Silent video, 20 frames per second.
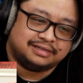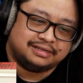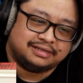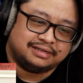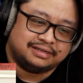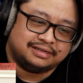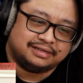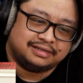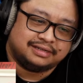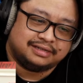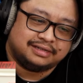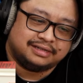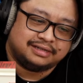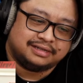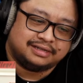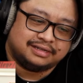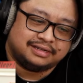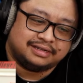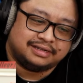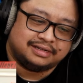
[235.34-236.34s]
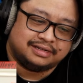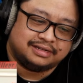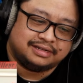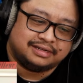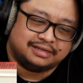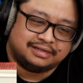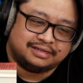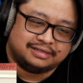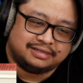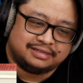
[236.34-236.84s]

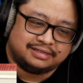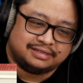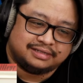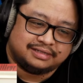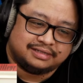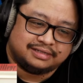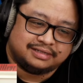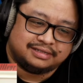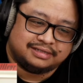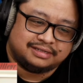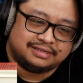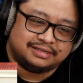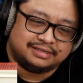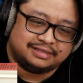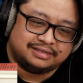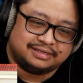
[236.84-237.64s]
This person isn't speaking.